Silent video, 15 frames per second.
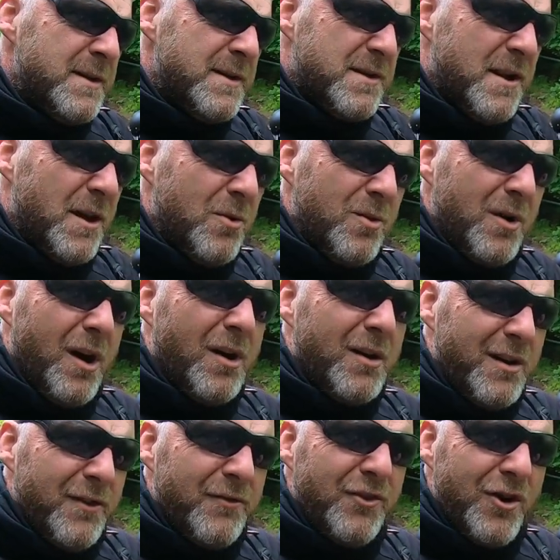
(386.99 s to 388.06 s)
So I'd
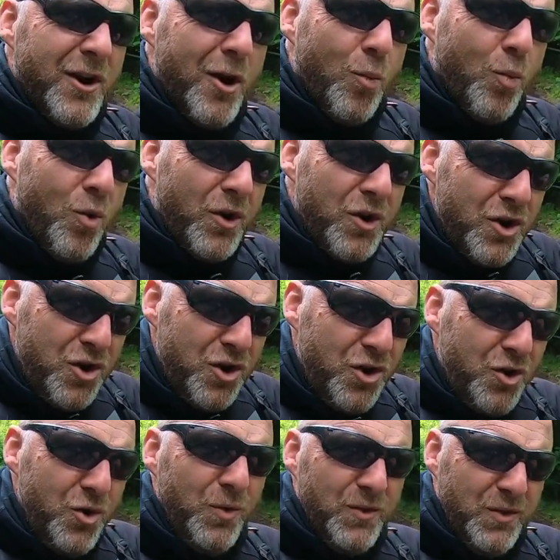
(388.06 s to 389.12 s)
love to know what
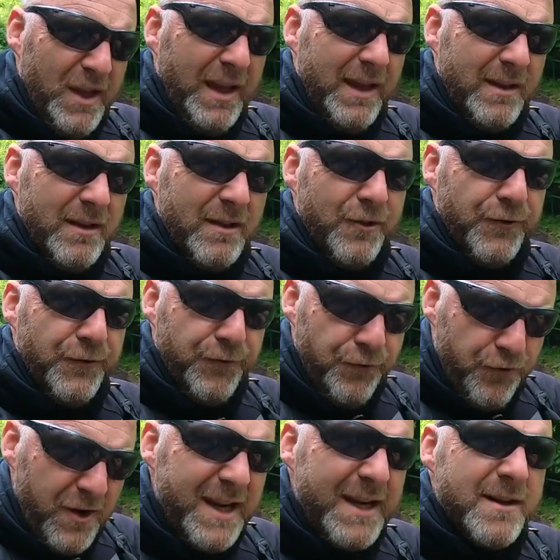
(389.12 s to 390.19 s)
you think
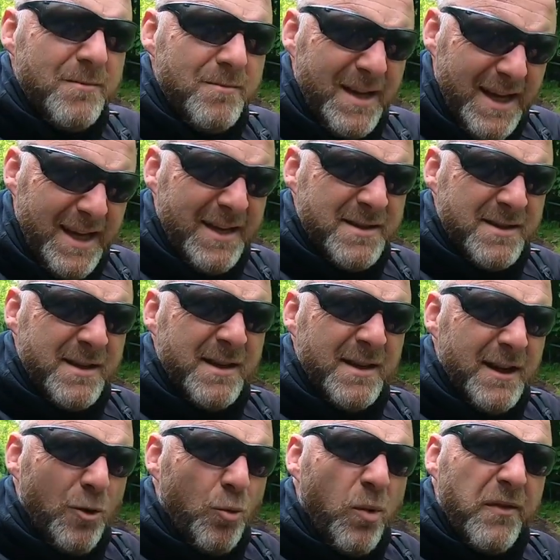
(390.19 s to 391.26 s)
freedom is
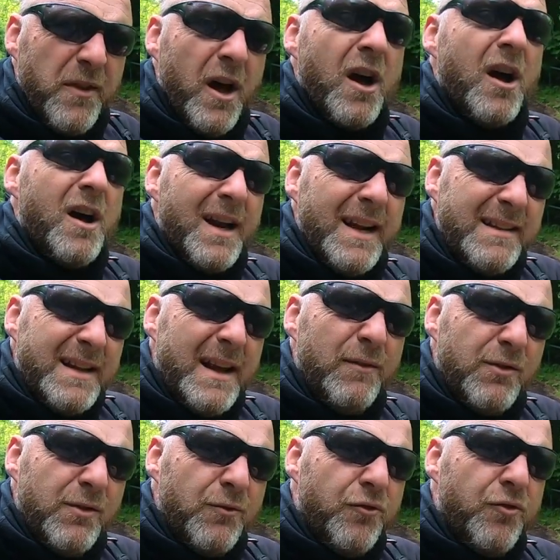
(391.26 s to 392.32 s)
and what the
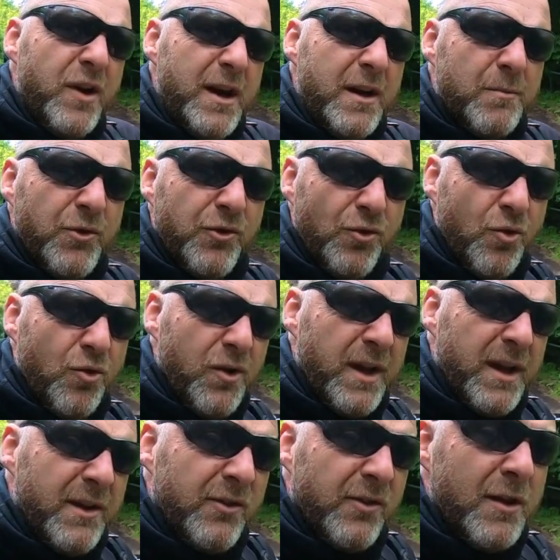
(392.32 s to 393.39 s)
Harley-Davidson freedom
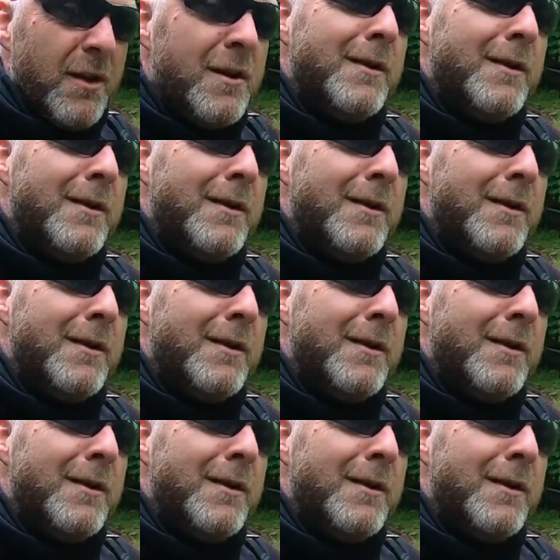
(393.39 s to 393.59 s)
story is.